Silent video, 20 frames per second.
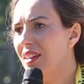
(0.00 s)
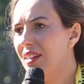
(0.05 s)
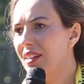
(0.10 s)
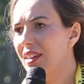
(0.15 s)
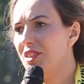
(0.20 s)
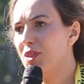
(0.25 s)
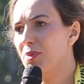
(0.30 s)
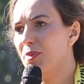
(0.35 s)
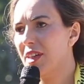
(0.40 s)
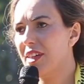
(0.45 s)

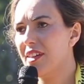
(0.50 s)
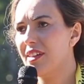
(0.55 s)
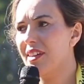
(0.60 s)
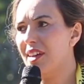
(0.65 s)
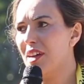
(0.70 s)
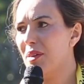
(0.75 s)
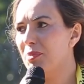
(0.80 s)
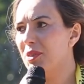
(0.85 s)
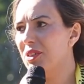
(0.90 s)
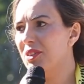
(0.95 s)
Let's make it
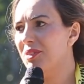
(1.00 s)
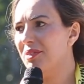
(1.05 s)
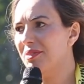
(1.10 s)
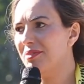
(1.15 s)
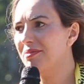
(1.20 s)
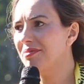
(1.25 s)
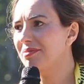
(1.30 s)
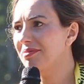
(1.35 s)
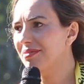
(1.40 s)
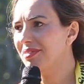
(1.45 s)
happen,
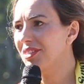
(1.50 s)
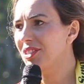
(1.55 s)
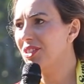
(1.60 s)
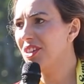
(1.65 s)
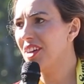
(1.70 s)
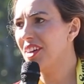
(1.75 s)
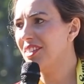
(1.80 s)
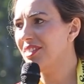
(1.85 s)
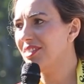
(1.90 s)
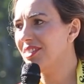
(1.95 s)
you
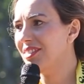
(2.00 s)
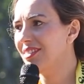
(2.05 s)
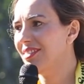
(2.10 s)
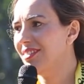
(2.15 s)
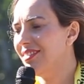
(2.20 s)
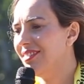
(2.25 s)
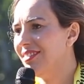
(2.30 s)
guys.